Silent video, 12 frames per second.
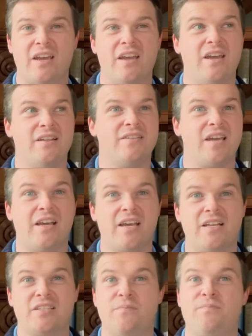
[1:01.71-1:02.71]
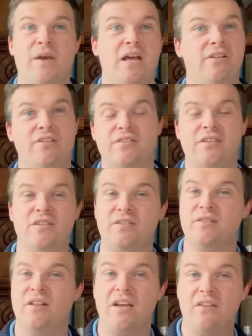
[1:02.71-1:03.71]
And Zach has to balance
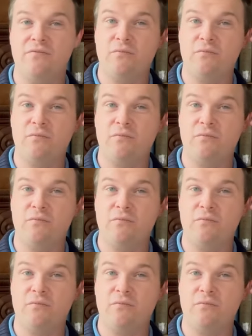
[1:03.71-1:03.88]
his life